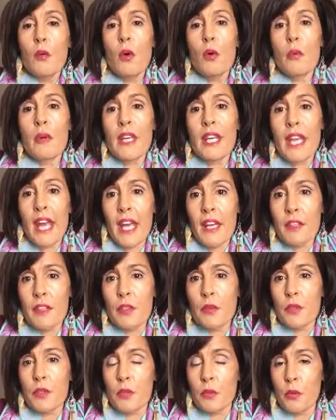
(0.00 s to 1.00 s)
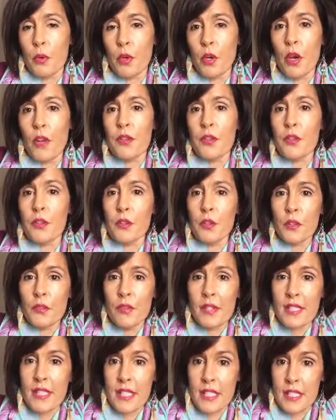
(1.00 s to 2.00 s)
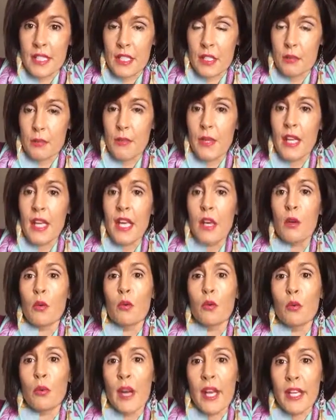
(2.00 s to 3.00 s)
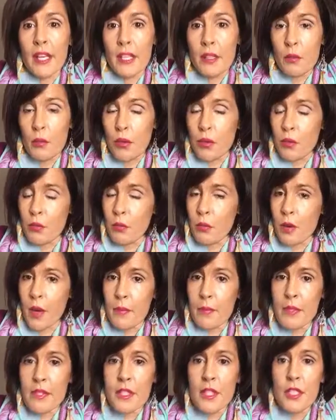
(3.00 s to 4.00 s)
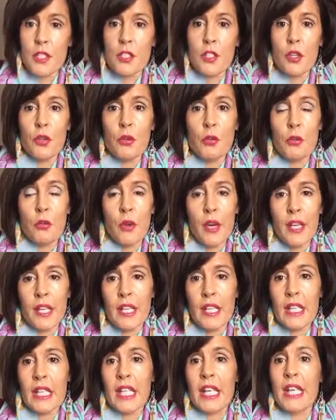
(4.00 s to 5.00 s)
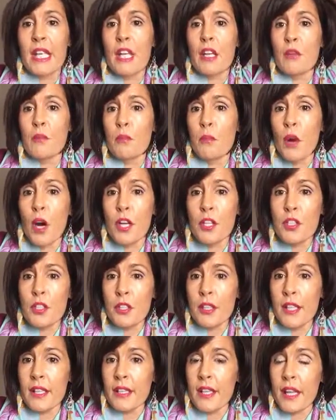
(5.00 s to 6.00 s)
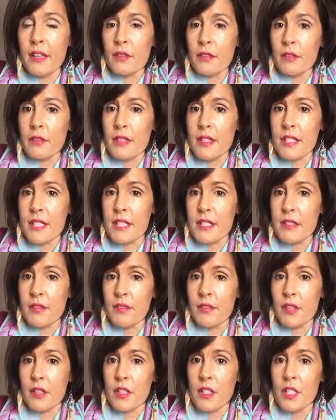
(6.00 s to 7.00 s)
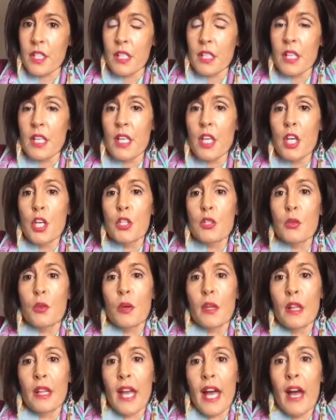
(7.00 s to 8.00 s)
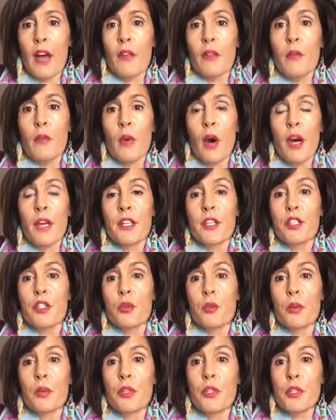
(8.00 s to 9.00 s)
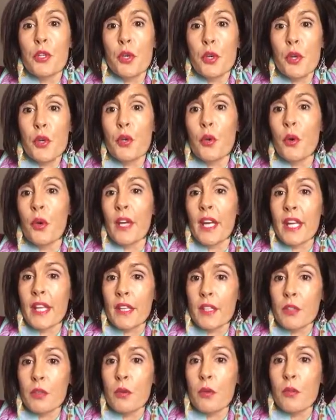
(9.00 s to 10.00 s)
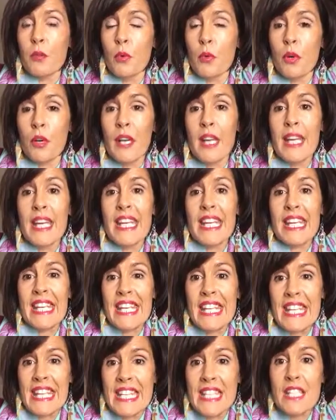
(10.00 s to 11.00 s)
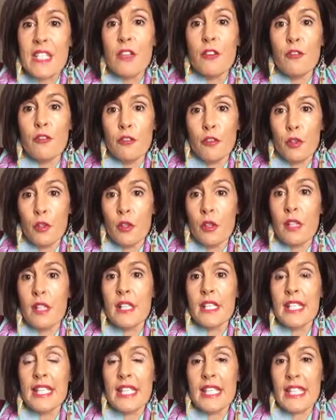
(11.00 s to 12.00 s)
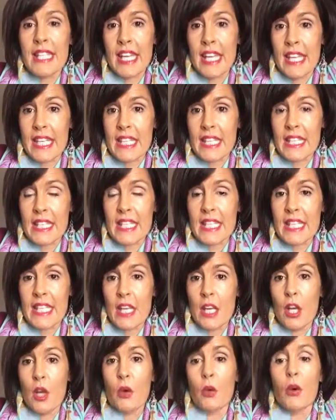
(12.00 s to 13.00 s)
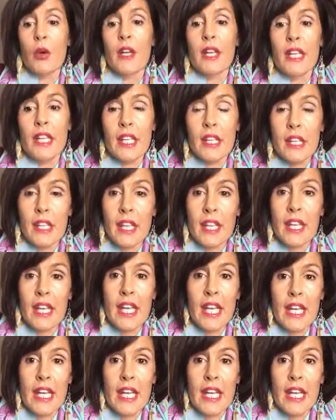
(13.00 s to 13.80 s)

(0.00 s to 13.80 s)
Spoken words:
What we can do is work on the nervous system, regulate and modulate that nervous system function to allow the body to return or get into a more easeful state where healing